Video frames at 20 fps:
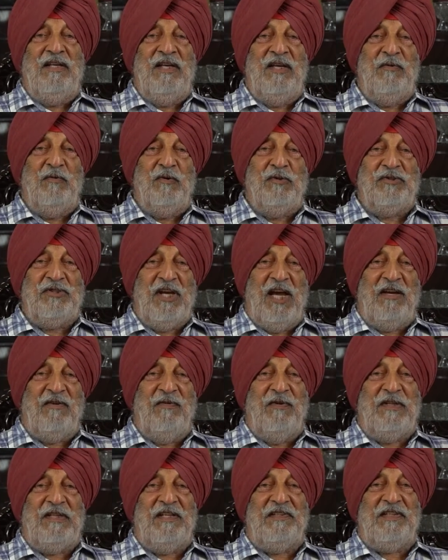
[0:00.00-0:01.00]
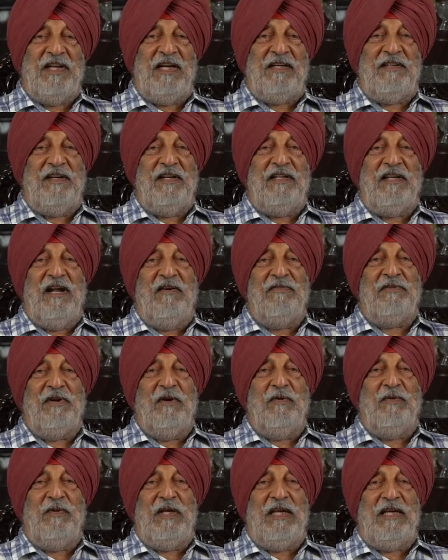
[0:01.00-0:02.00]
He would check with the secretaries
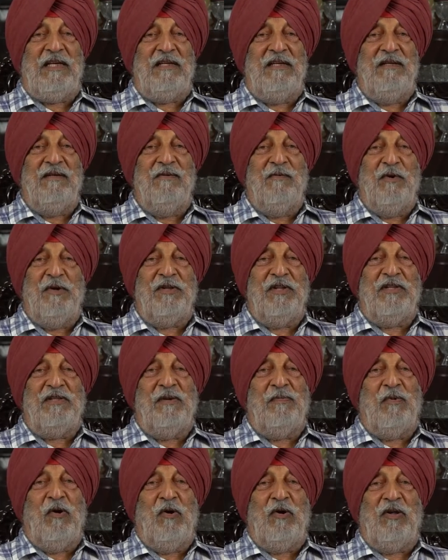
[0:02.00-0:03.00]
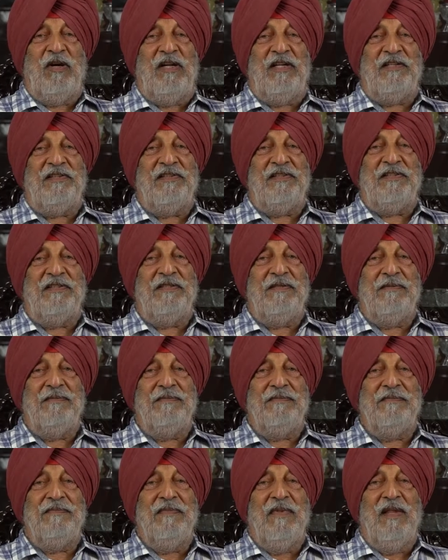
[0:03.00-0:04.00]
after a week, what is the progress?
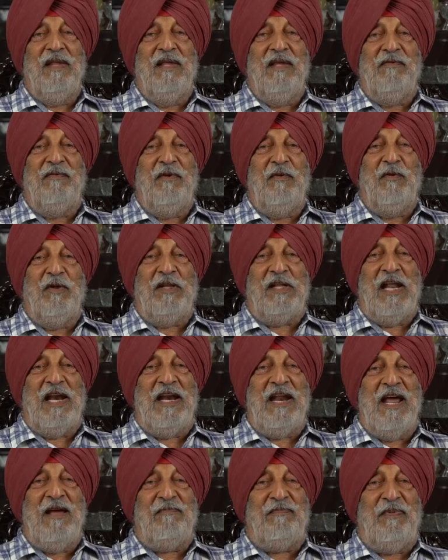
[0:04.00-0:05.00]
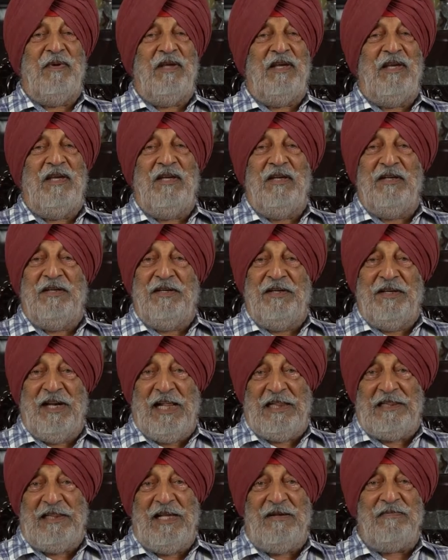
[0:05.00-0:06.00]
If he was unhappy, he'd
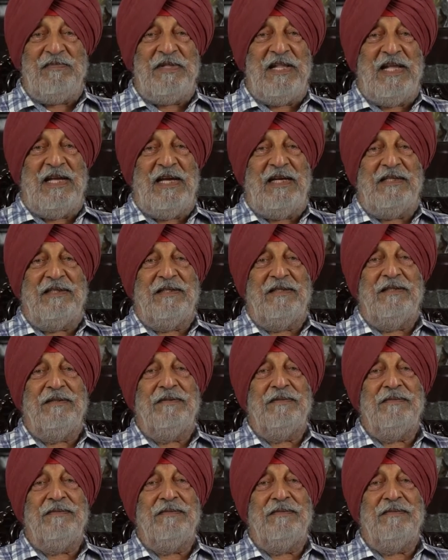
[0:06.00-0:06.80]
tell them that